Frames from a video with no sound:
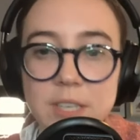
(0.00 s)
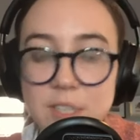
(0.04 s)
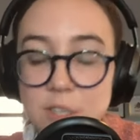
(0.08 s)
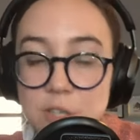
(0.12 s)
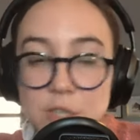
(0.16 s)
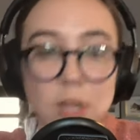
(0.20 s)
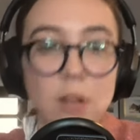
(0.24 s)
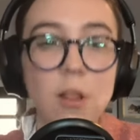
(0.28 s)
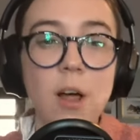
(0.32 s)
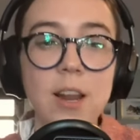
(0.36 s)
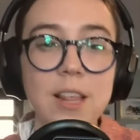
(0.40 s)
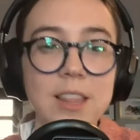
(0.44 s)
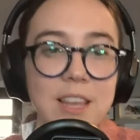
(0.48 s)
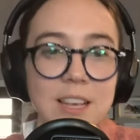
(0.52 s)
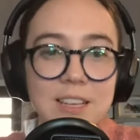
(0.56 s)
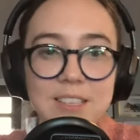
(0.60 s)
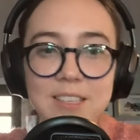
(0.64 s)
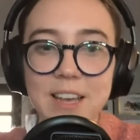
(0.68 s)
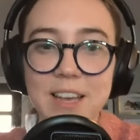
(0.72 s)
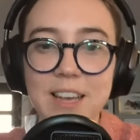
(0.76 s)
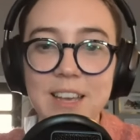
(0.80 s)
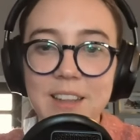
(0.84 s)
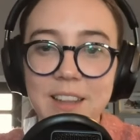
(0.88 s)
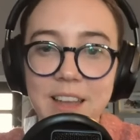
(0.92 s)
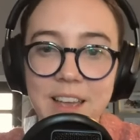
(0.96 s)
There's a lot of things
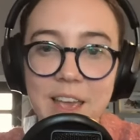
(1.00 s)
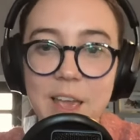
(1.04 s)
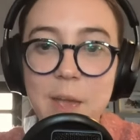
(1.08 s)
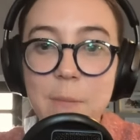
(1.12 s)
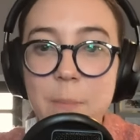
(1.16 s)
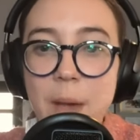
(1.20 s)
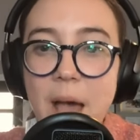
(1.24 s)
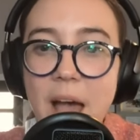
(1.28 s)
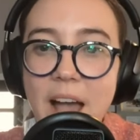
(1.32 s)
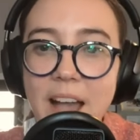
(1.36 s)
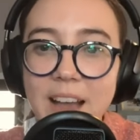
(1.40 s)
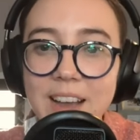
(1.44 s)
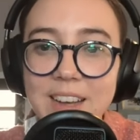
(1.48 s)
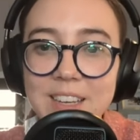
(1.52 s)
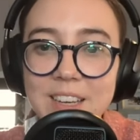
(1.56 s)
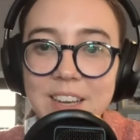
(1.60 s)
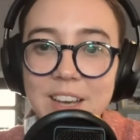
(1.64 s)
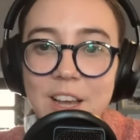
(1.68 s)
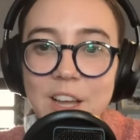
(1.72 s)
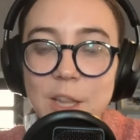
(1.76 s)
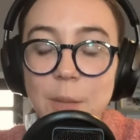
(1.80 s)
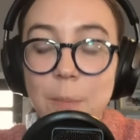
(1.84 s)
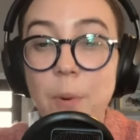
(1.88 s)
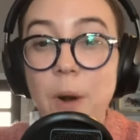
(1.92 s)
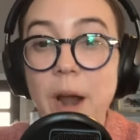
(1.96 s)
that can like impact
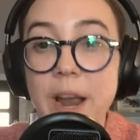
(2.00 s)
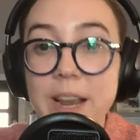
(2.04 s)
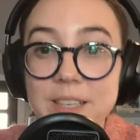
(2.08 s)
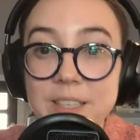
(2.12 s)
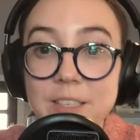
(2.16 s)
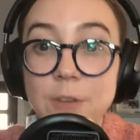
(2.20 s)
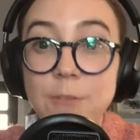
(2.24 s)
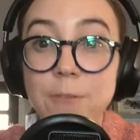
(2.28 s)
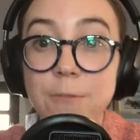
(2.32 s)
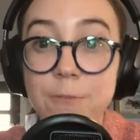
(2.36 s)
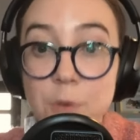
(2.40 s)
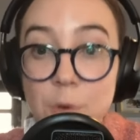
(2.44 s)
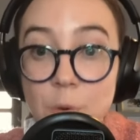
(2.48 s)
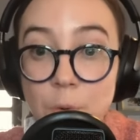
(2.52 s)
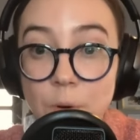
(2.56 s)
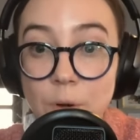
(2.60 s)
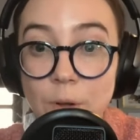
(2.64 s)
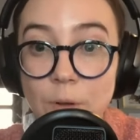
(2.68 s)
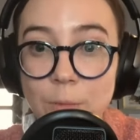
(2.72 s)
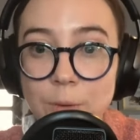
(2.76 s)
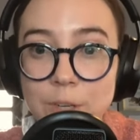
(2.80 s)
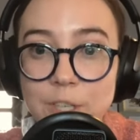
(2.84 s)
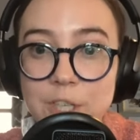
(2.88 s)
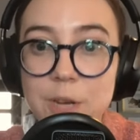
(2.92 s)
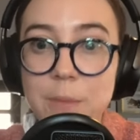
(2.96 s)
the price of
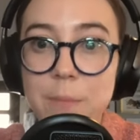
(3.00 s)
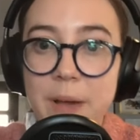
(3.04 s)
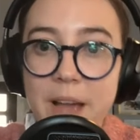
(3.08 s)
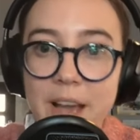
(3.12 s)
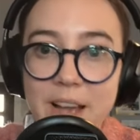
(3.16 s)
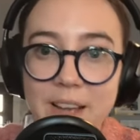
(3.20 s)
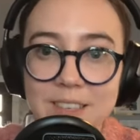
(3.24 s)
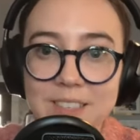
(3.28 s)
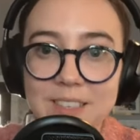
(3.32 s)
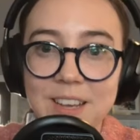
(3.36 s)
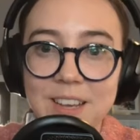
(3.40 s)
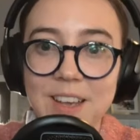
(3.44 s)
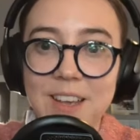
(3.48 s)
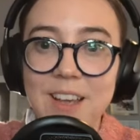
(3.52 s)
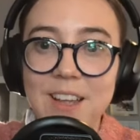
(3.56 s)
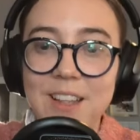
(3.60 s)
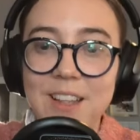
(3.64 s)
fuel, which impacts